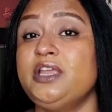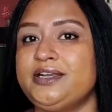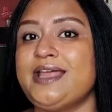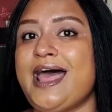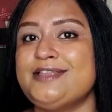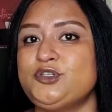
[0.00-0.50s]

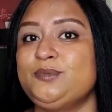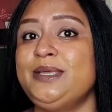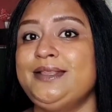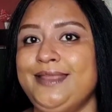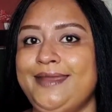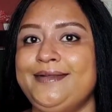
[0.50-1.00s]
It has to
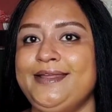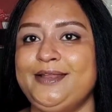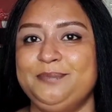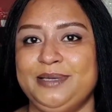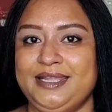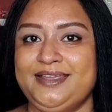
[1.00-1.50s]
be there
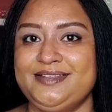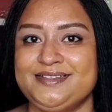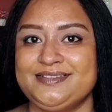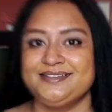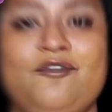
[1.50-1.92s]
in place.